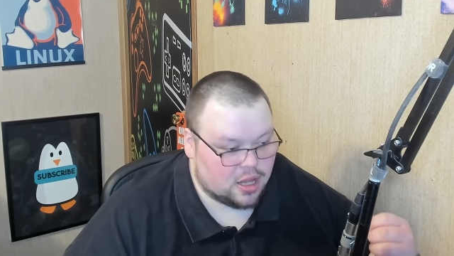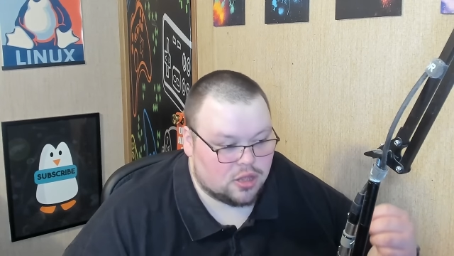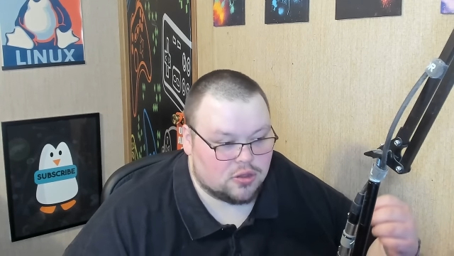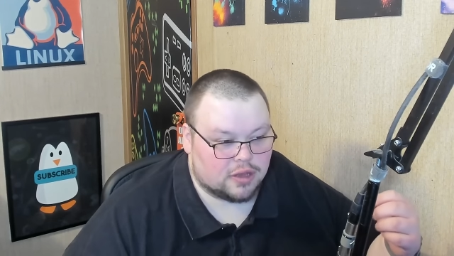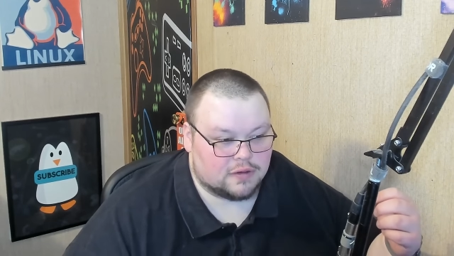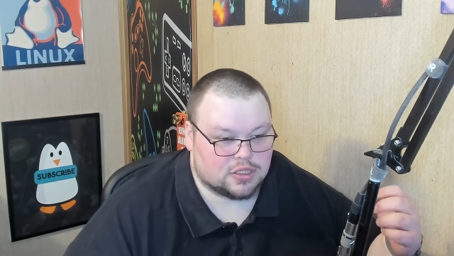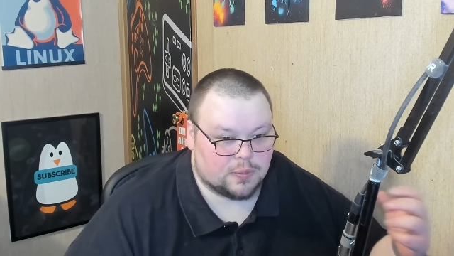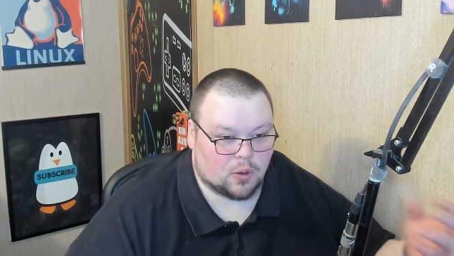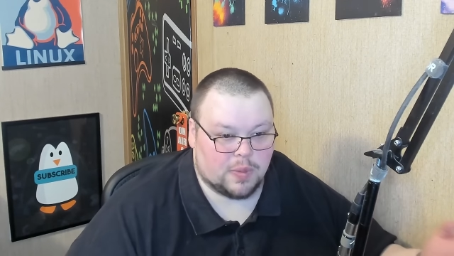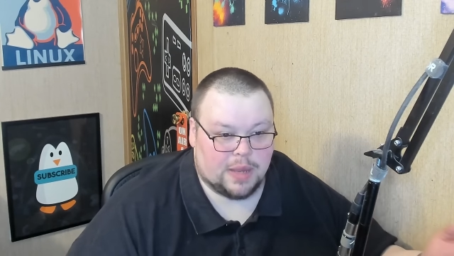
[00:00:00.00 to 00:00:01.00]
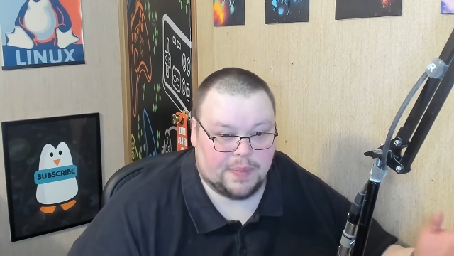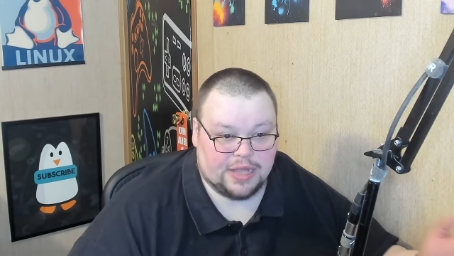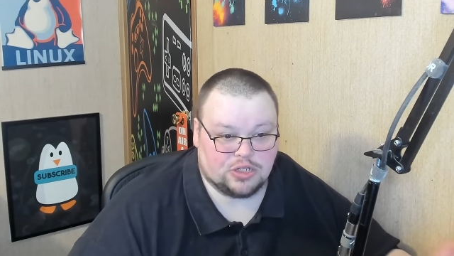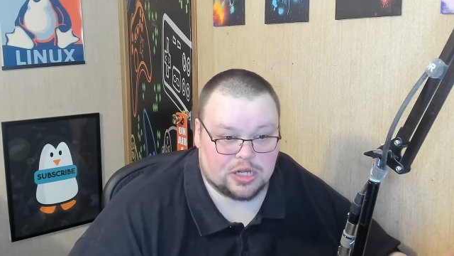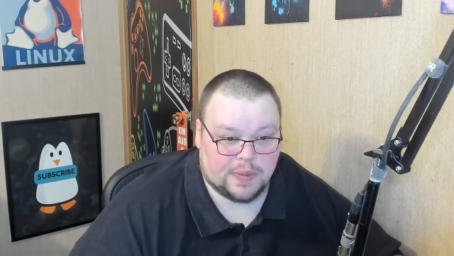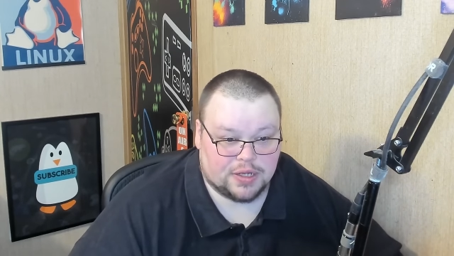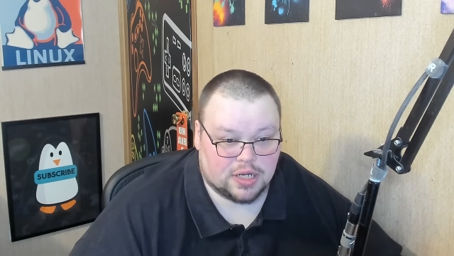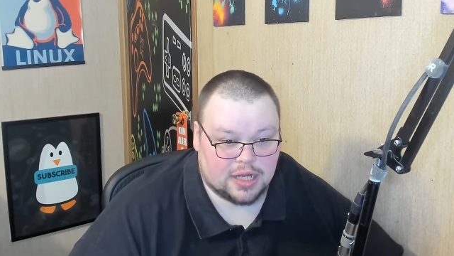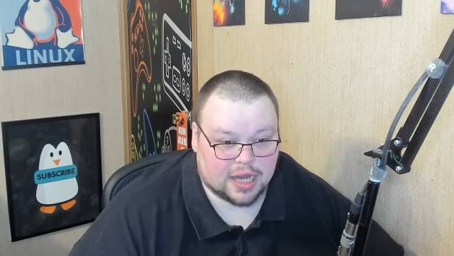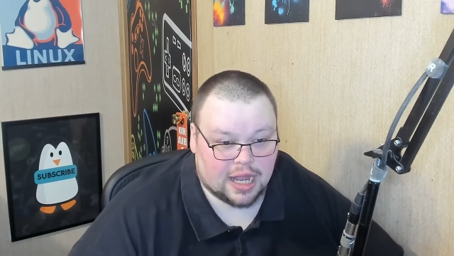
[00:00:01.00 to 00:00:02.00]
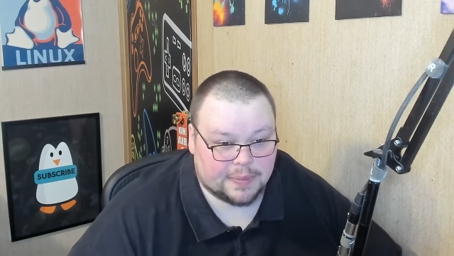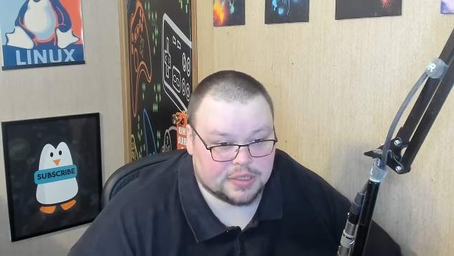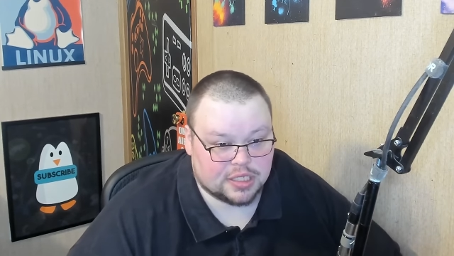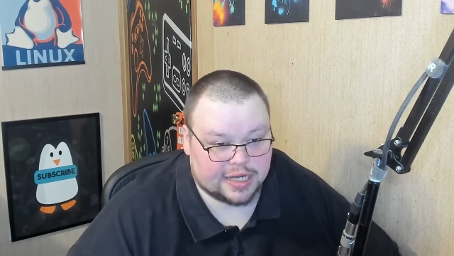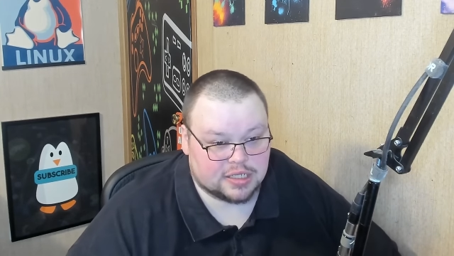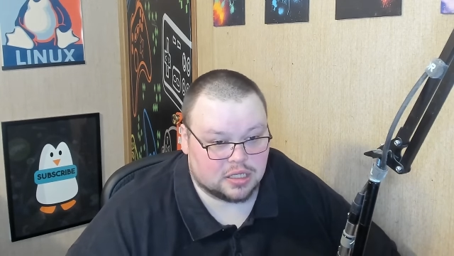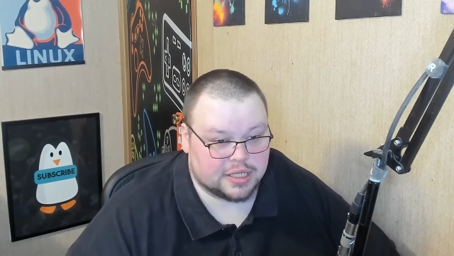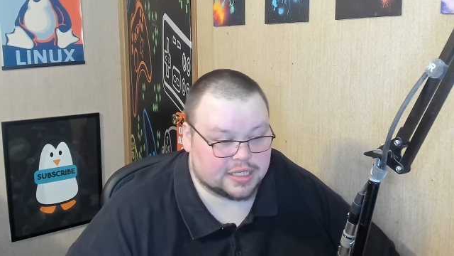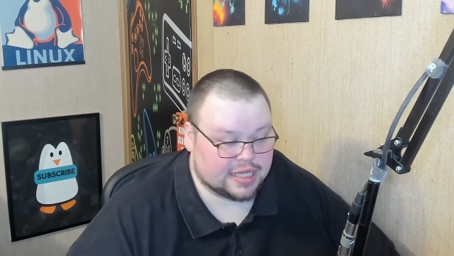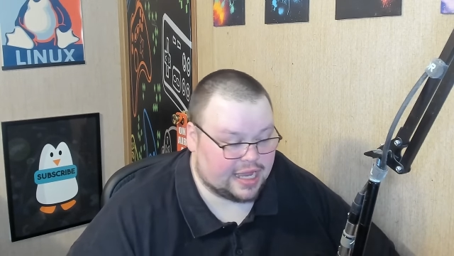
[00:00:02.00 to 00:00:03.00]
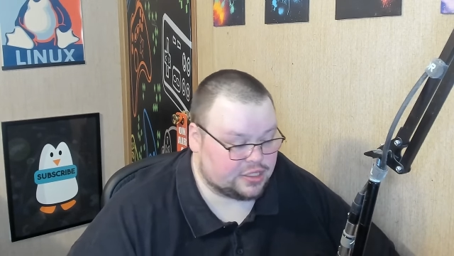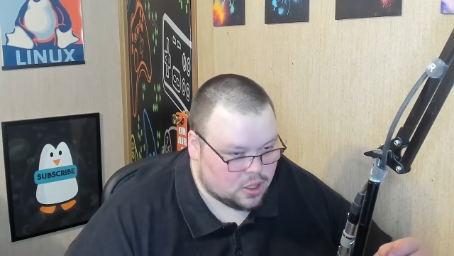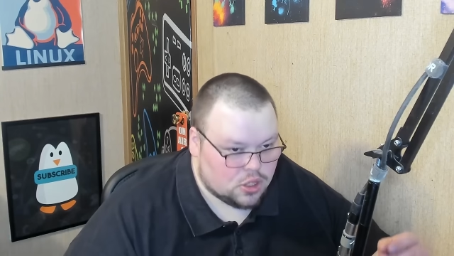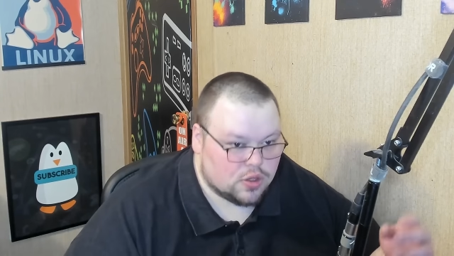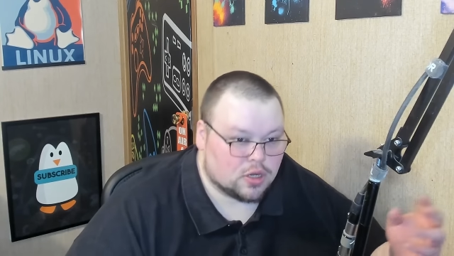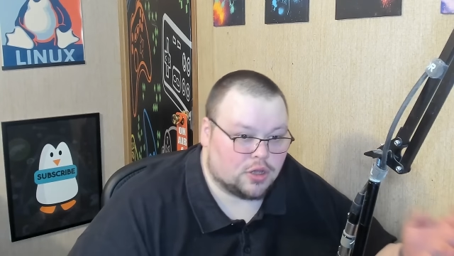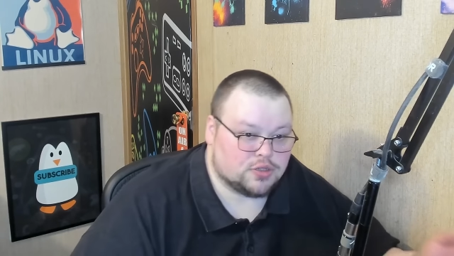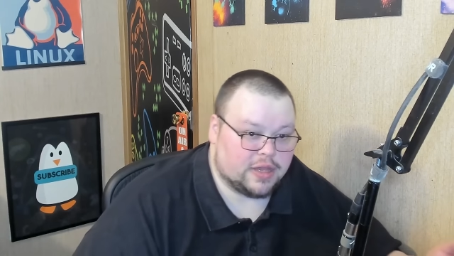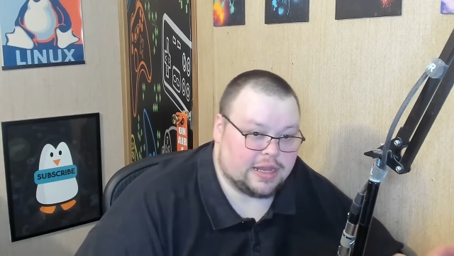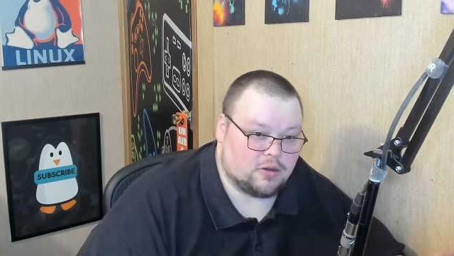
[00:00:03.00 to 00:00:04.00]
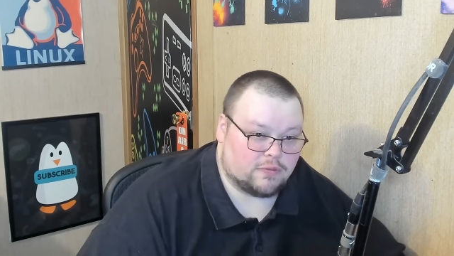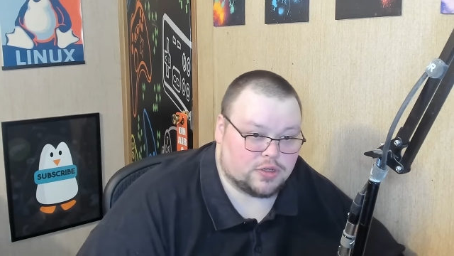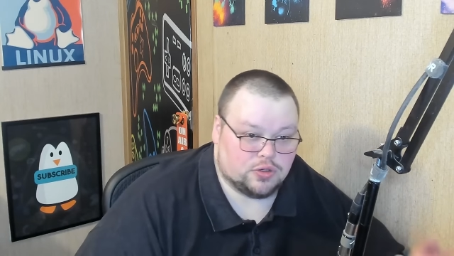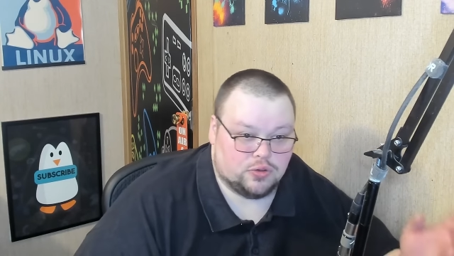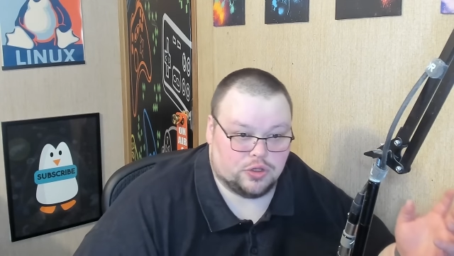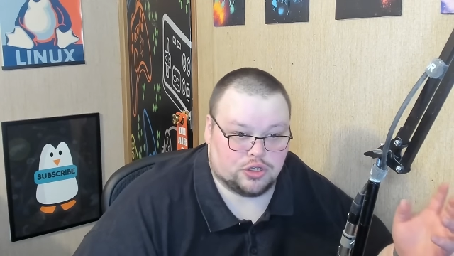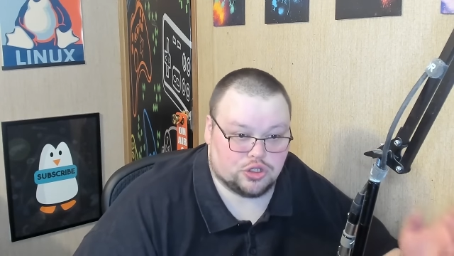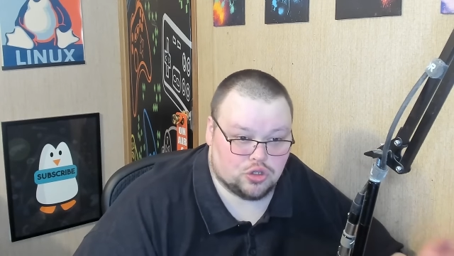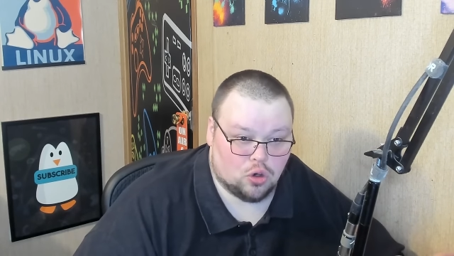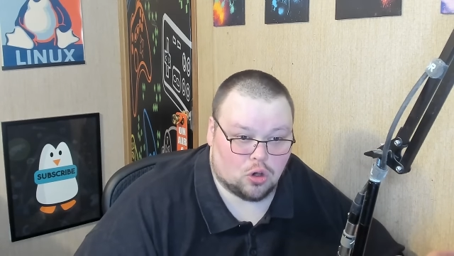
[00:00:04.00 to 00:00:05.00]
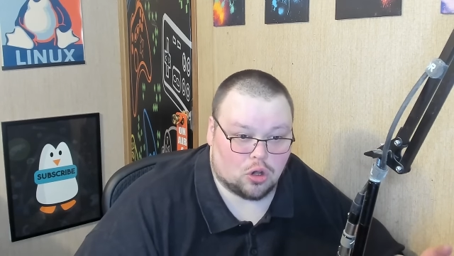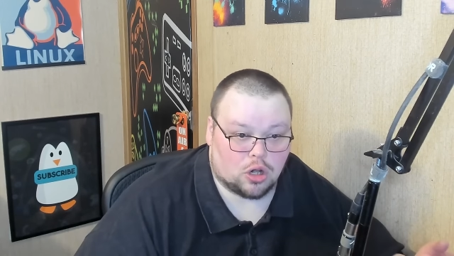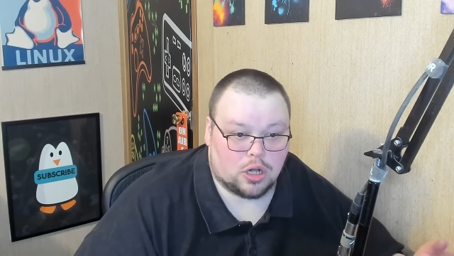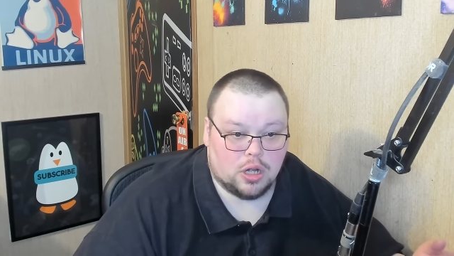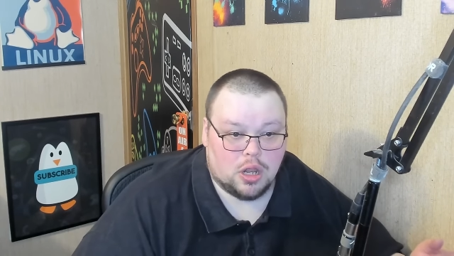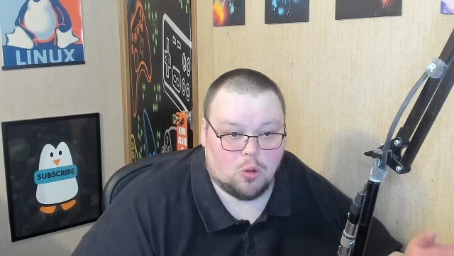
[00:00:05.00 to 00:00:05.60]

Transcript: You can support me on Patreon at patreon.com slash the You can also head on over to the store